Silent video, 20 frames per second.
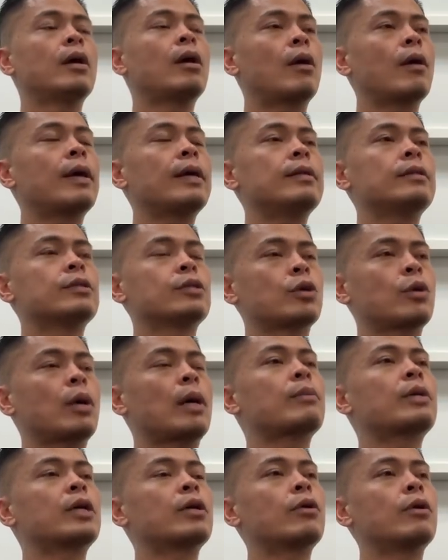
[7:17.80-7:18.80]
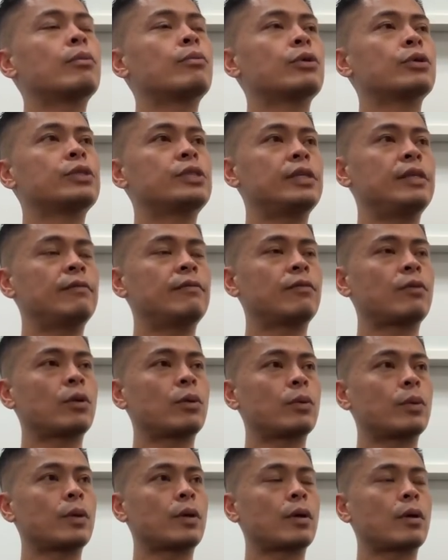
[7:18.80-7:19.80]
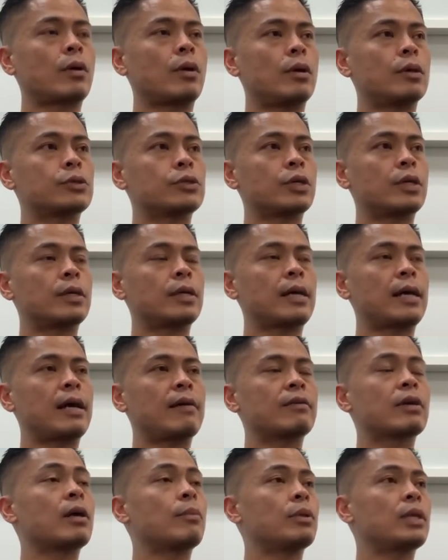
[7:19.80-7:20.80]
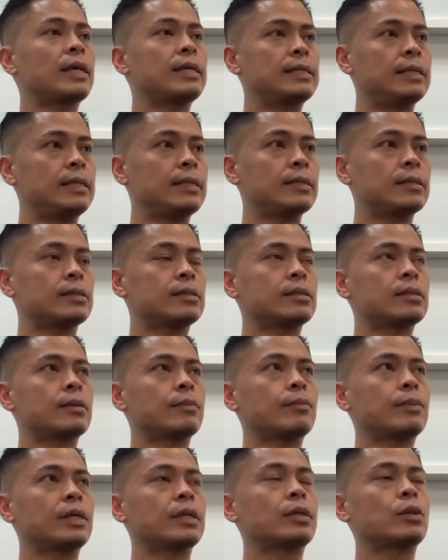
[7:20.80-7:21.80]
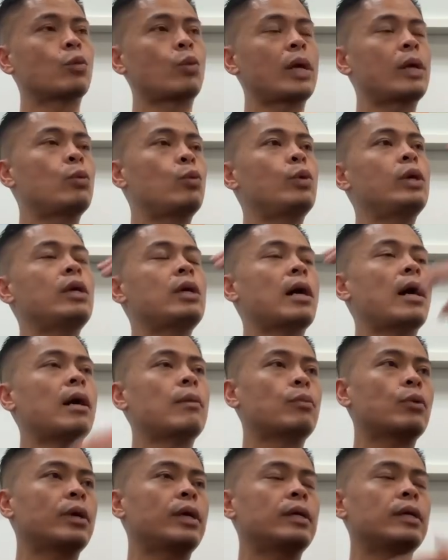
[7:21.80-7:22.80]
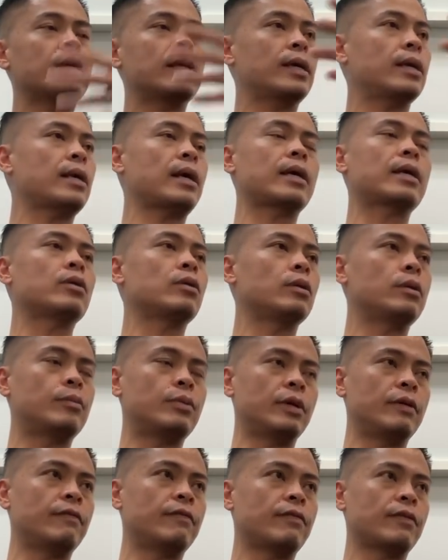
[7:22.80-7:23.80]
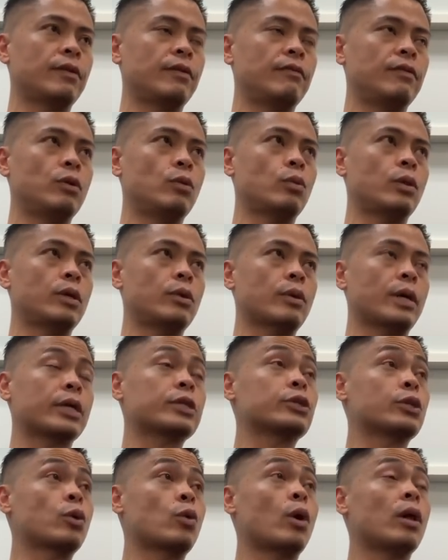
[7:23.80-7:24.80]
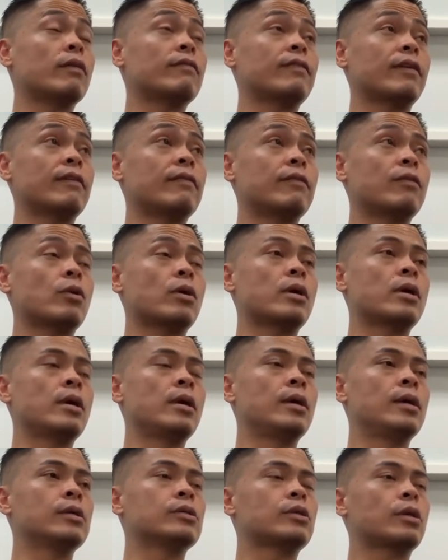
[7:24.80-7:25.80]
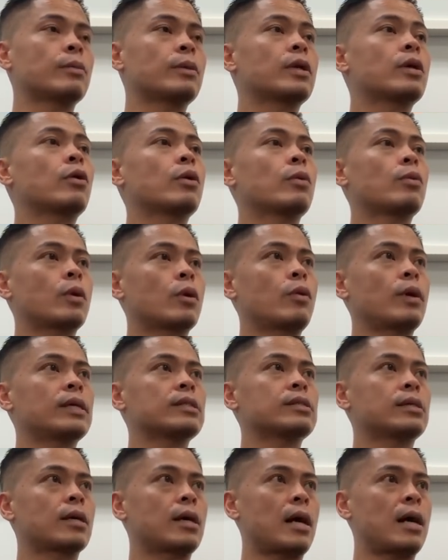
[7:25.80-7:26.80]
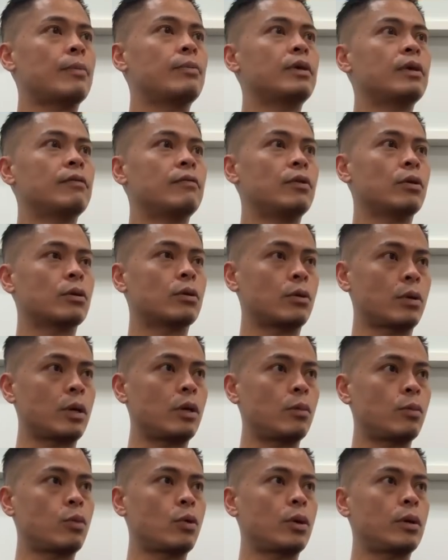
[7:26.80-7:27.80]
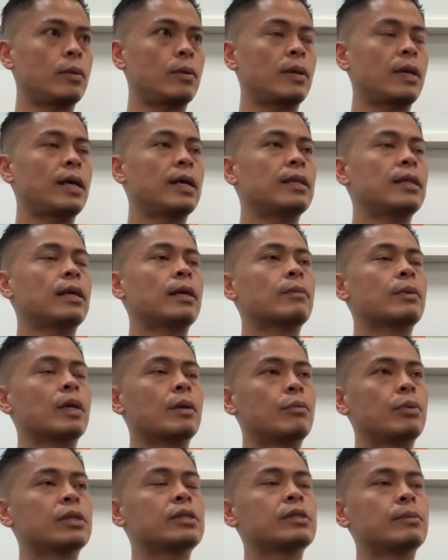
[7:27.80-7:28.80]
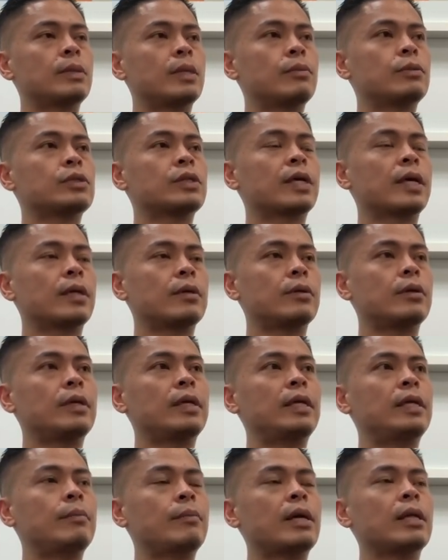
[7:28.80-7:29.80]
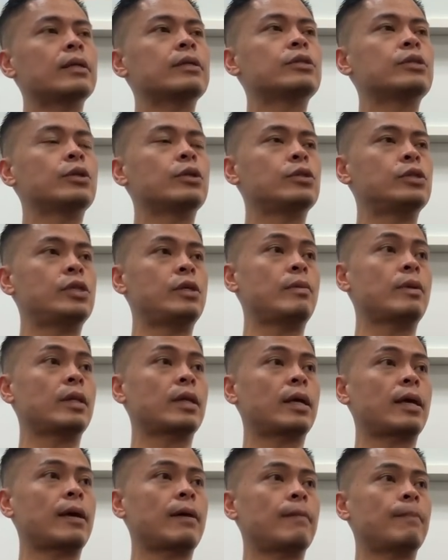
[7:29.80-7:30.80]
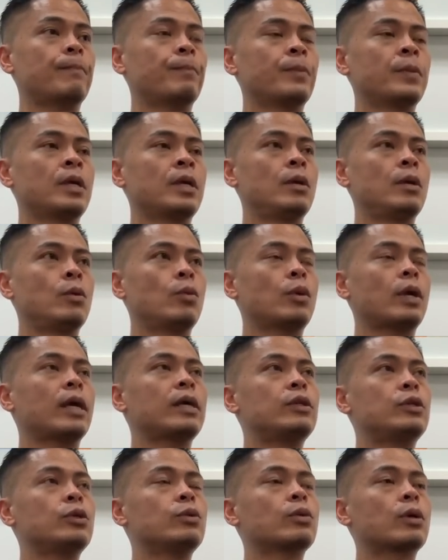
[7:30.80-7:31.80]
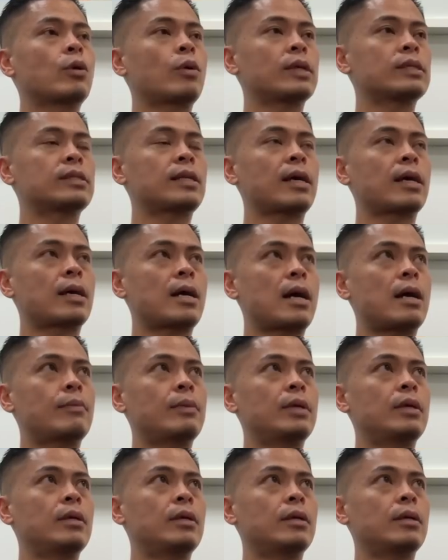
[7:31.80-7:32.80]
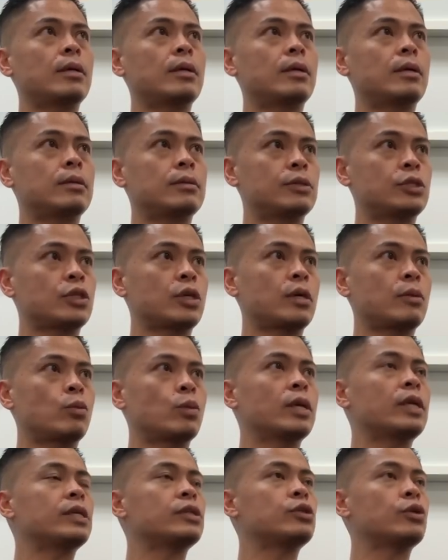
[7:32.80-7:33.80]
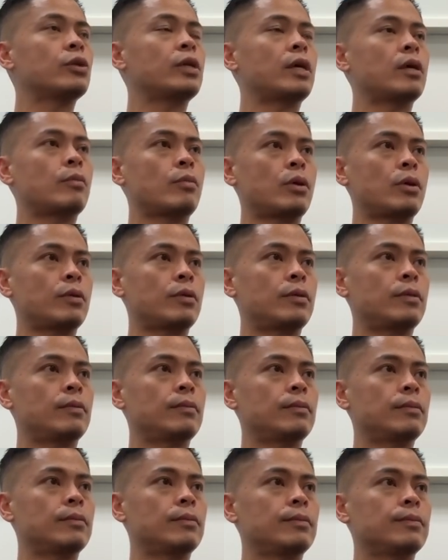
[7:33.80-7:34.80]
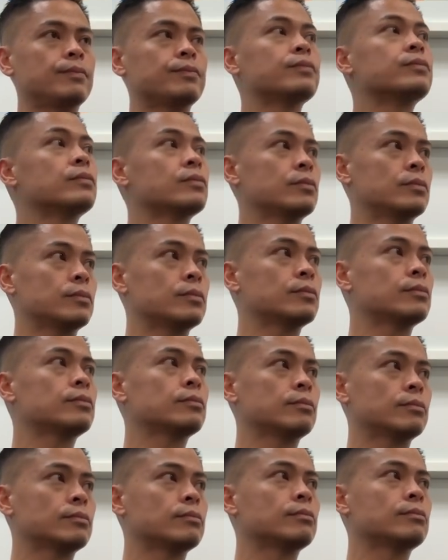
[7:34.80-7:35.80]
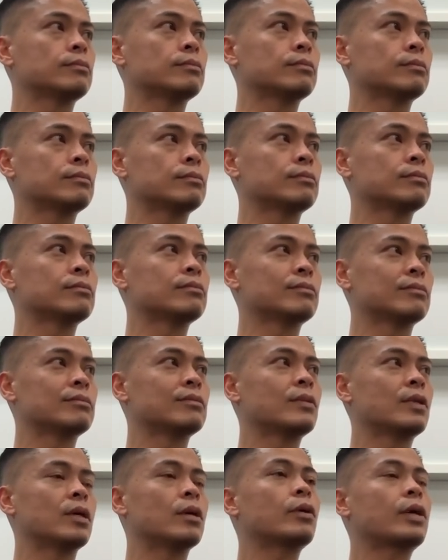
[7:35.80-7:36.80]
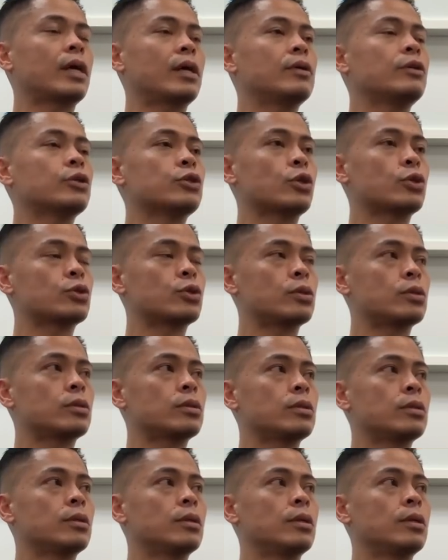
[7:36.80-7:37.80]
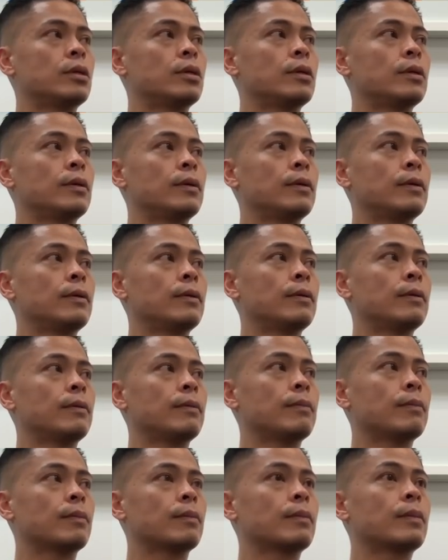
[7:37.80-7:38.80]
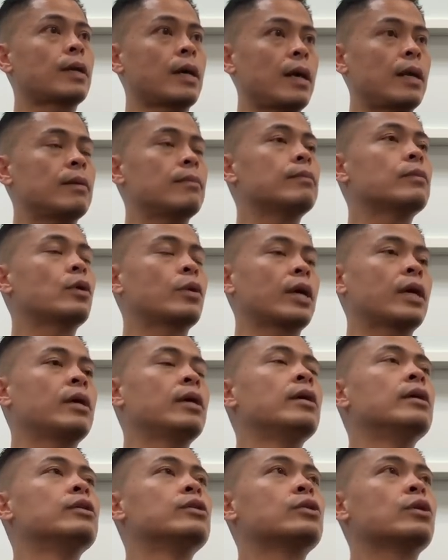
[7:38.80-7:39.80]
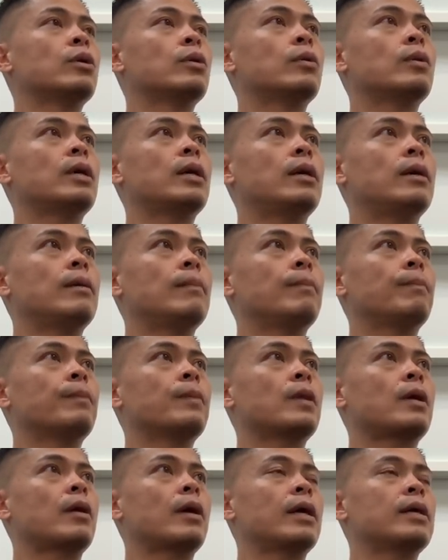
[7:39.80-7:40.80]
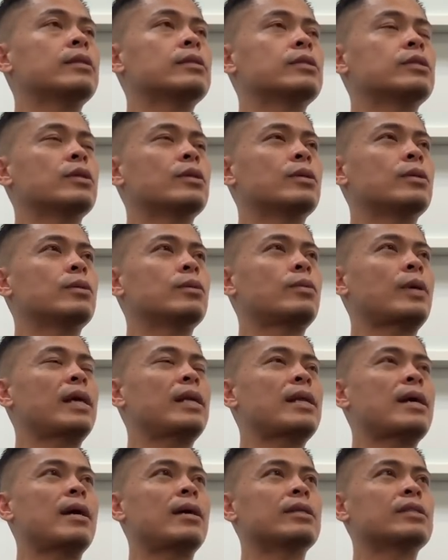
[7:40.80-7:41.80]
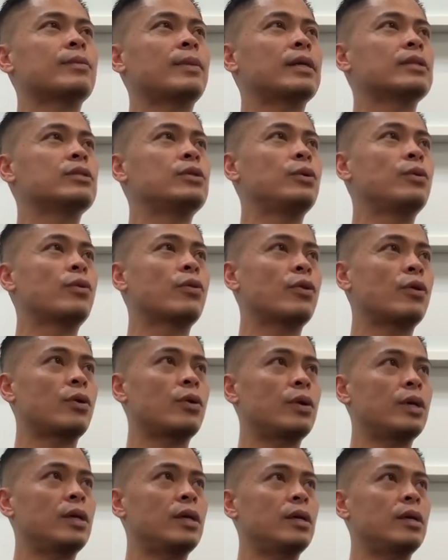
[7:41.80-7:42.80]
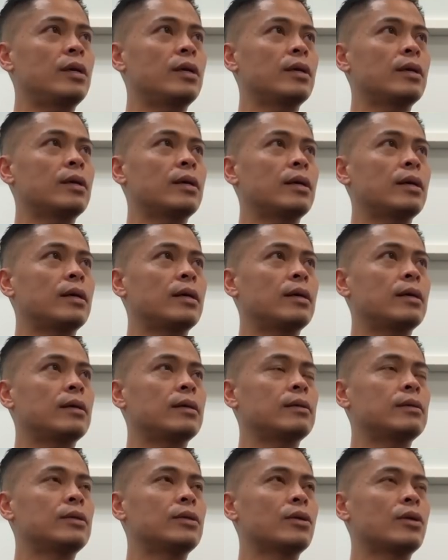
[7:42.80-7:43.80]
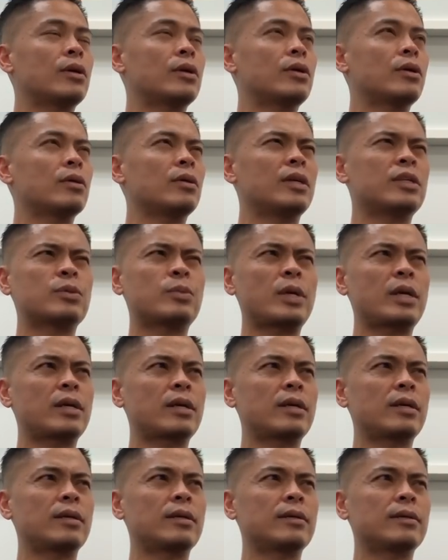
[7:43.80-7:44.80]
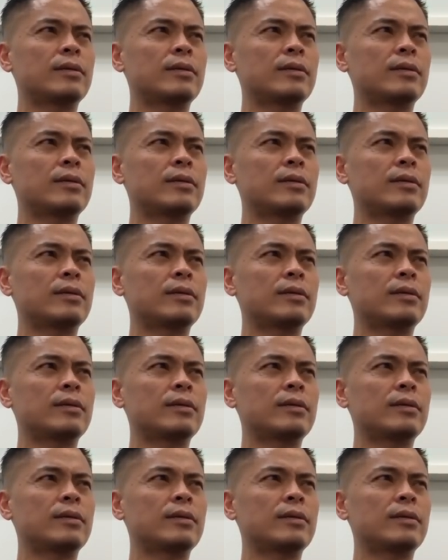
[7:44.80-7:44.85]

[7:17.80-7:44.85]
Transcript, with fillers: All right, so I'm going to go ahead and proceed forward with our call, Sean. I have a couple ideas, but the way we operate, again, I can only put in front of you what you actually qualify for. So I'm going to go ahead and request a copy of your credit report, and then I'm going to put some numbers together and email it to your Gmail account. When I do request that copy, uh, Sean, what is your date of birth? December 29th. Okay, and your social? That. Got it. Okay. So, um, all right. So right now is about 2.30. Uh, you're on your lunch break?